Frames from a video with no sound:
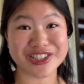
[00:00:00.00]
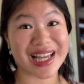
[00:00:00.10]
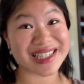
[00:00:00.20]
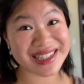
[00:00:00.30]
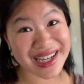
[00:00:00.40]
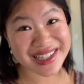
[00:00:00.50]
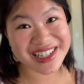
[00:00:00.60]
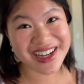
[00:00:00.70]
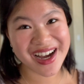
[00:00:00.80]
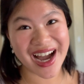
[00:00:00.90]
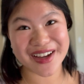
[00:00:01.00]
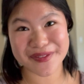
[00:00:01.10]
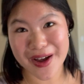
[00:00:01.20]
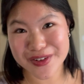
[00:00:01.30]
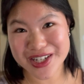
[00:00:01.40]
last night, I
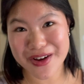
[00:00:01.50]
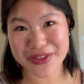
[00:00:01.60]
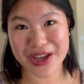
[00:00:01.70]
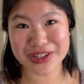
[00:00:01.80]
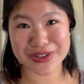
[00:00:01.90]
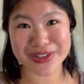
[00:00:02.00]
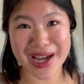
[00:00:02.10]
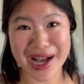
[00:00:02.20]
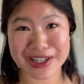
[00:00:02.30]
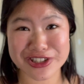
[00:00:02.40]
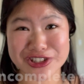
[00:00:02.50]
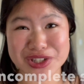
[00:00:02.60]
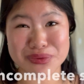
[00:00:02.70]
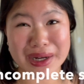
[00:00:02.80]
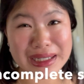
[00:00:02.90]
found out that you could actually
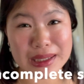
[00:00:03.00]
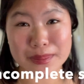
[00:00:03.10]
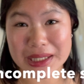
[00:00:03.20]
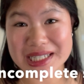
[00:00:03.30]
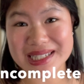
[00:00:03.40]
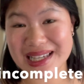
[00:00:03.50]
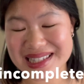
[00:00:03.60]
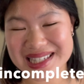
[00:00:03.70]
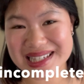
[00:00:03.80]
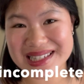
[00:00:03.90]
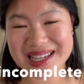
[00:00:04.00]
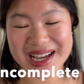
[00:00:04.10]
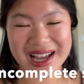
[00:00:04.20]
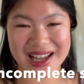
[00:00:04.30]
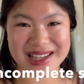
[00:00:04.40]
just write incomplete sentences
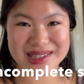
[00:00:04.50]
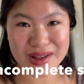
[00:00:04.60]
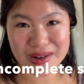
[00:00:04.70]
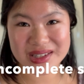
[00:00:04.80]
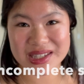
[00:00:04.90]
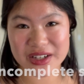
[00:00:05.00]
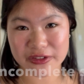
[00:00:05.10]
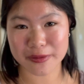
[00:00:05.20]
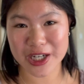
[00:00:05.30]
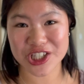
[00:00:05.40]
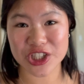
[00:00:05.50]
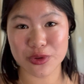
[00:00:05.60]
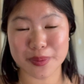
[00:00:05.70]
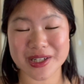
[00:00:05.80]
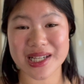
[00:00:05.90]
as long as the information you
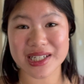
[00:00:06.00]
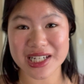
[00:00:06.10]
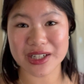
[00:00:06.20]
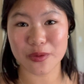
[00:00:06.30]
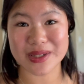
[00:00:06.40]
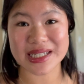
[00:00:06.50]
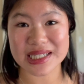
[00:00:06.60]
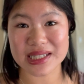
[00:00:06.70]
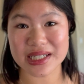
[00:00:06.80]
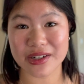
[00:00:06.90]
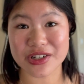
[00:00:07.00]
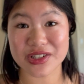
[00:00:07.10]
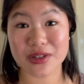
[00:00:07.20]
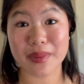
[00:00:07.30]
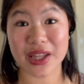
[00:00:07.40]
were presenting was easily
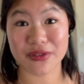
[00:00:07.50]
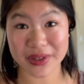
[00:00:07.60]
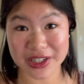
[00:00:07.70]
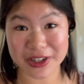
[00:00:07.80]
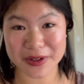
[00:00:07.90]
understood by the reader.